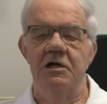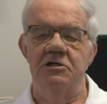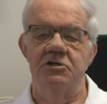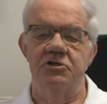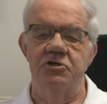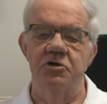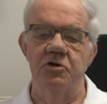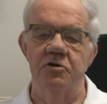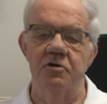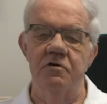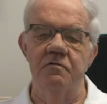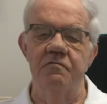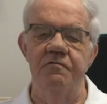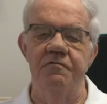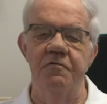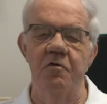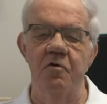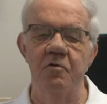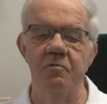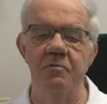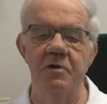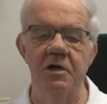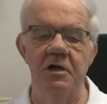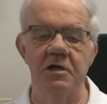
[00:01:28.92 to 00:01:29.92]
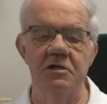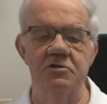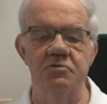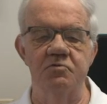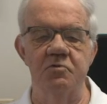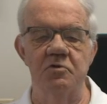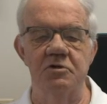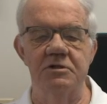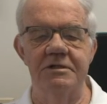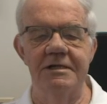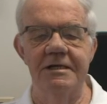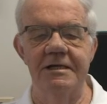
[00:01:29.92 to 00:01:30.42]
Certain
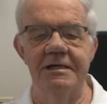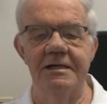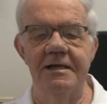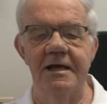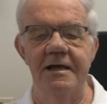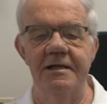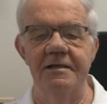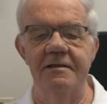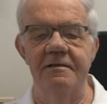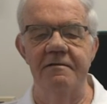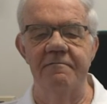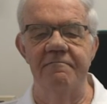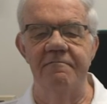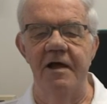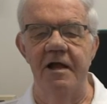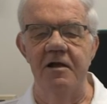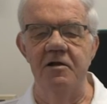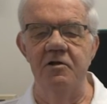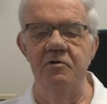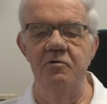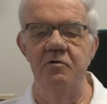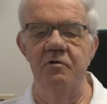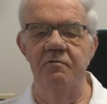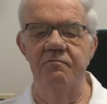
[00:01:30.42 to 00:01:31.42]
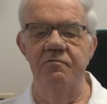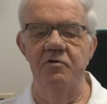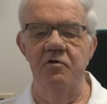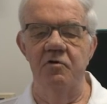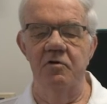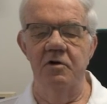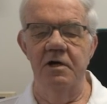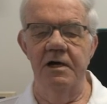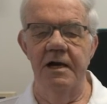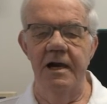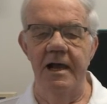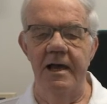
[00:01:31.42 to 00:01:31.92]
formulas will dictate the value of
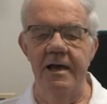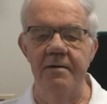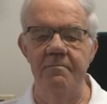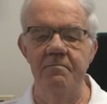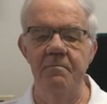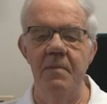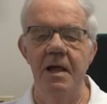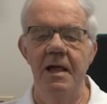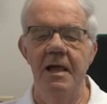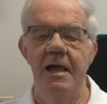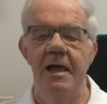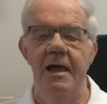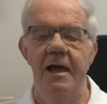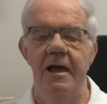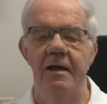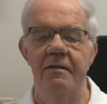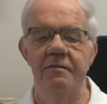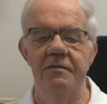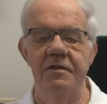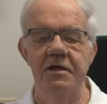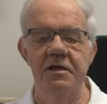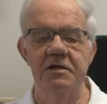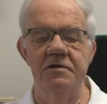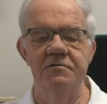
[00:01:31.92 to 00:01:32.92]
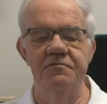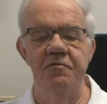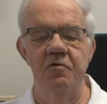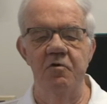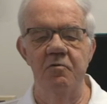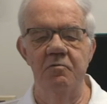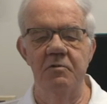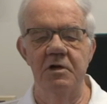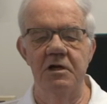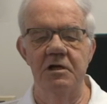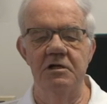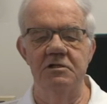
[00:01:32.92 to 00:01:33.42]
your claim, and these
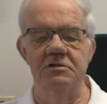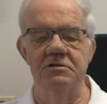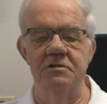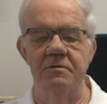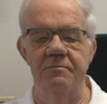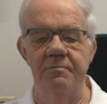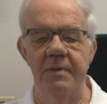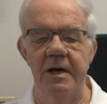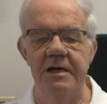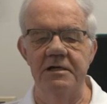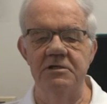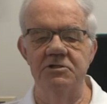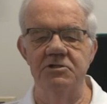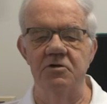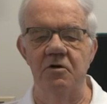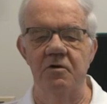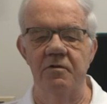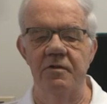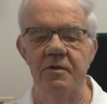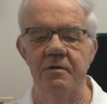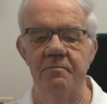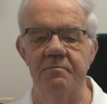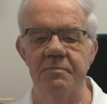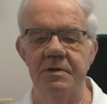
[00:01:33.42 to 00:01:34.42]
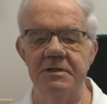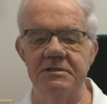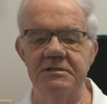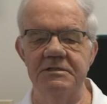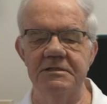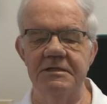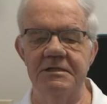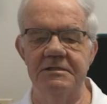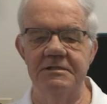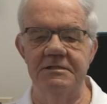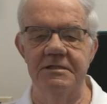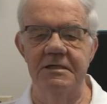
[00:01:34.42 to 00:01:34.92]
formulas are based on the
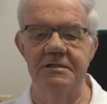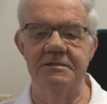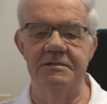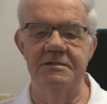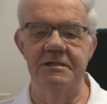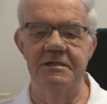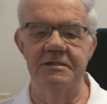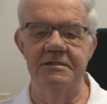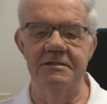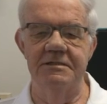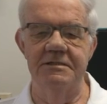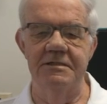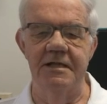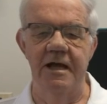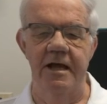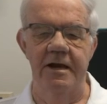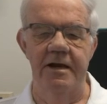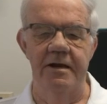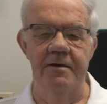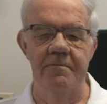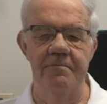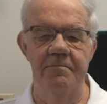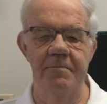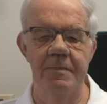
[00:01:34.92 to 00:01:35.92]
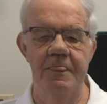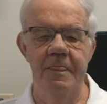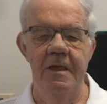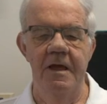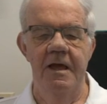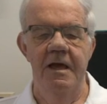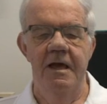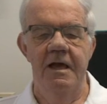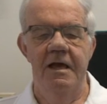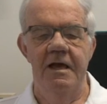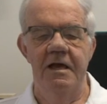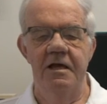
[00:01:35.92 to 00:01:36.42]
business distance done.
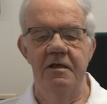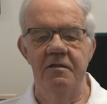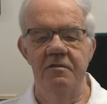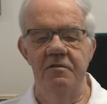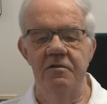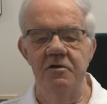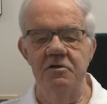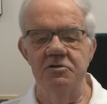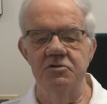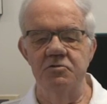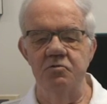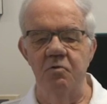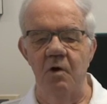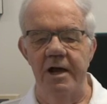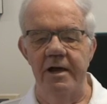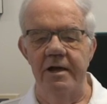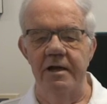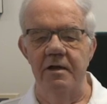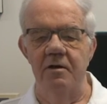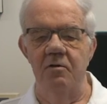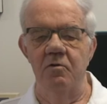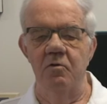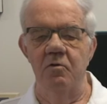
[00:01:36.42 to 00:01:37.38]
In this way,